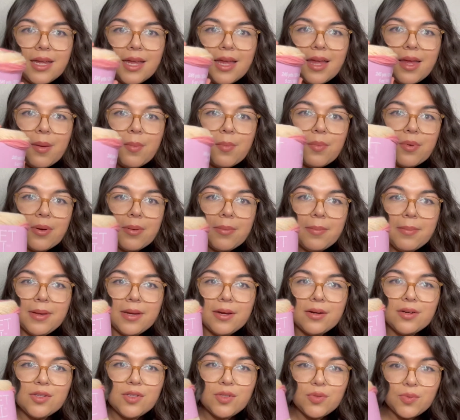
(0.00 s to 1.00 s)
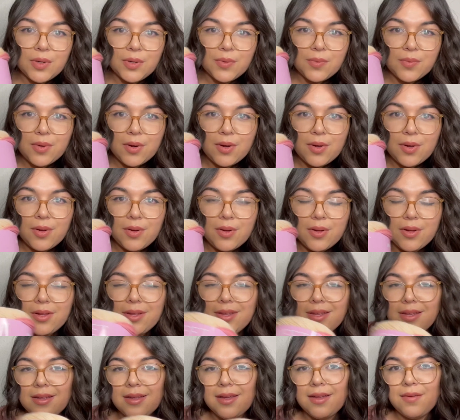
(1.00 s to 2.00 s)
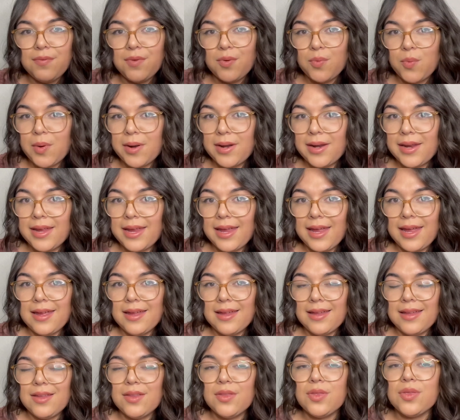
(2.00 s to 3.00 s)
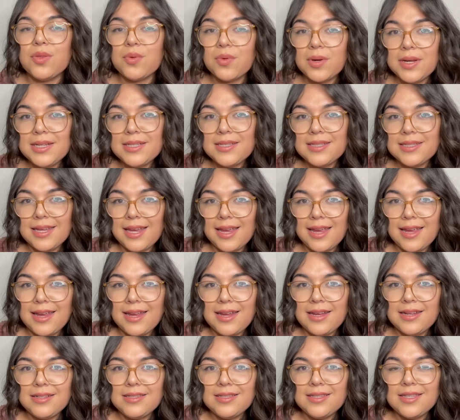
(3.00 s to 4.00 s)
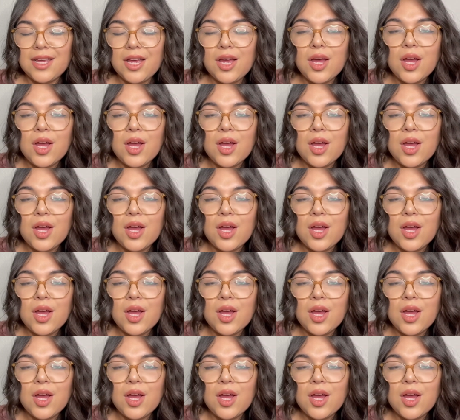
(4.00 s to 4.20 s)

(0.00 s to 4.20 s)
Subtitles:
Premier sweet roll, if you want to get 3 skeins,